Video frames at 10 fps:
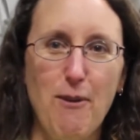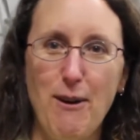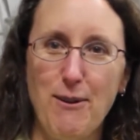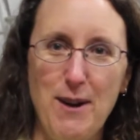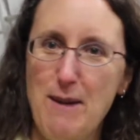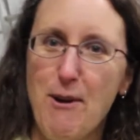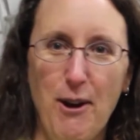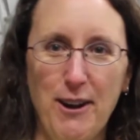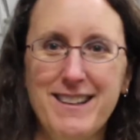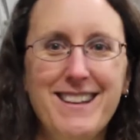around our
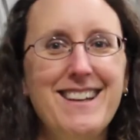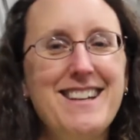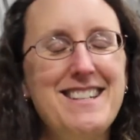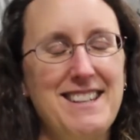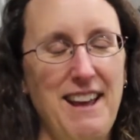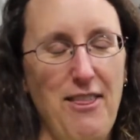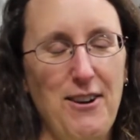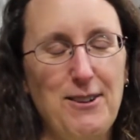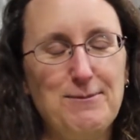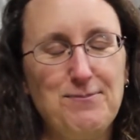neighborhood
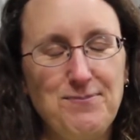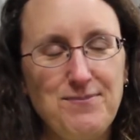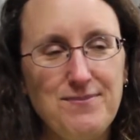together.